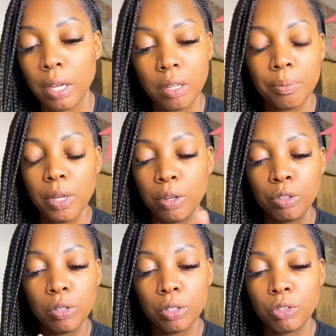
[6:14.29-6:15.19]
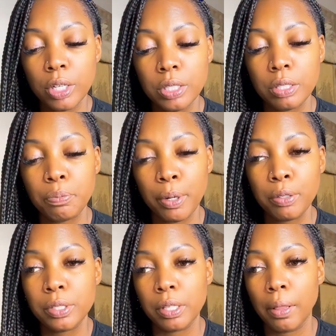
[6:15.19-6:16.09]
I'm hearing you can trust this
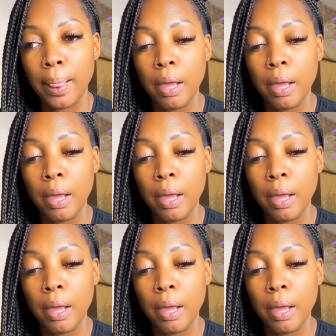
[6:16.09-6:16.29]
person,